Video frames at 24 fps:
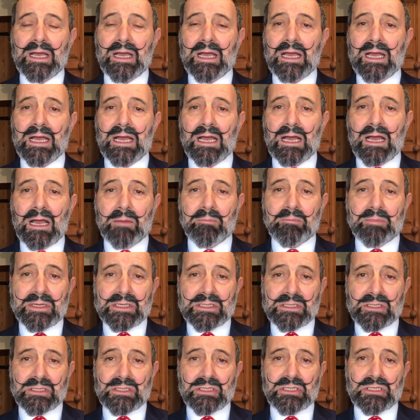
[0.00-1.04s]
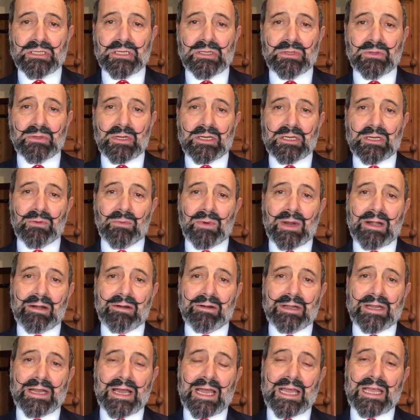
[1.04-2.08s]
a business suit and you wear a
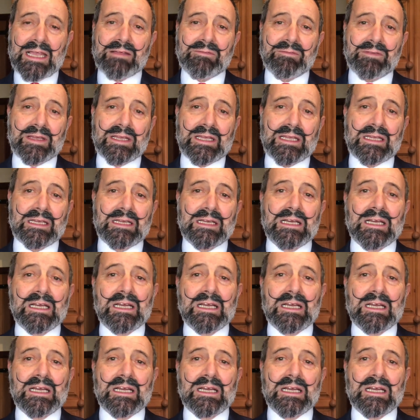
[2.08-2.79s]
navy,